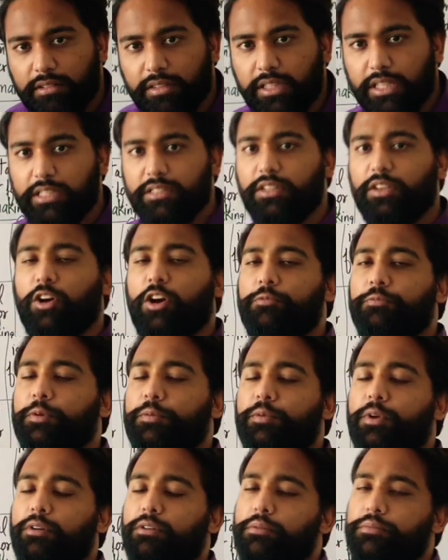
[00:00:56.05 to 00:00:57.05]
These economic
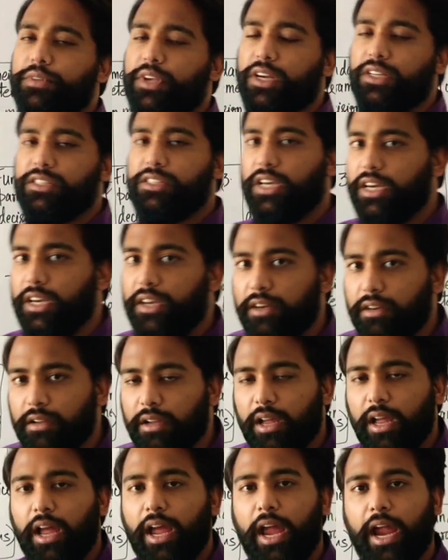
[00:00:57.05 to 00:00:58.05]
problems are studied
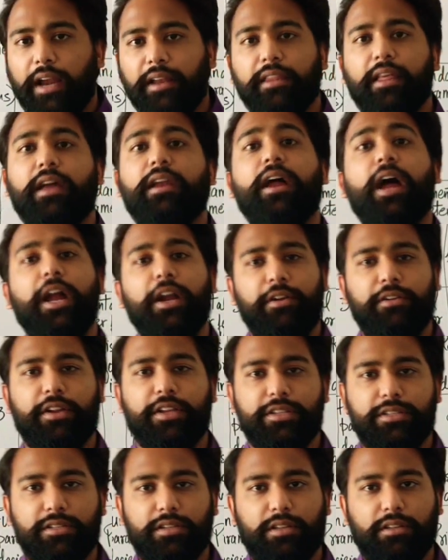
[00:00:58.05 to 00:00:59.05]
and they are
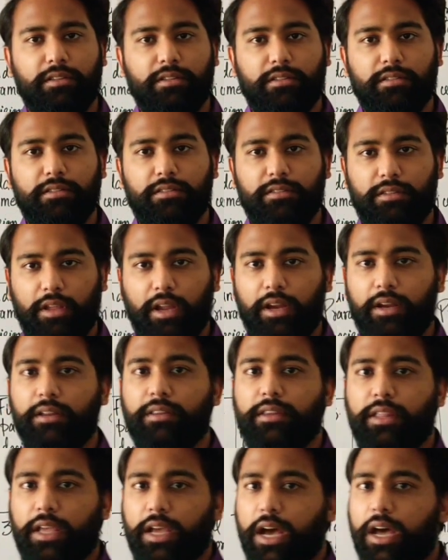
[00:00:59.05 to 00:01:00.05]
addressed.
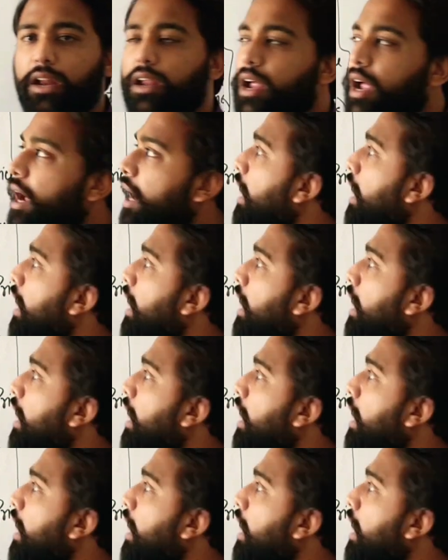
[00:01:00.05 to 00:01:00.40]
They are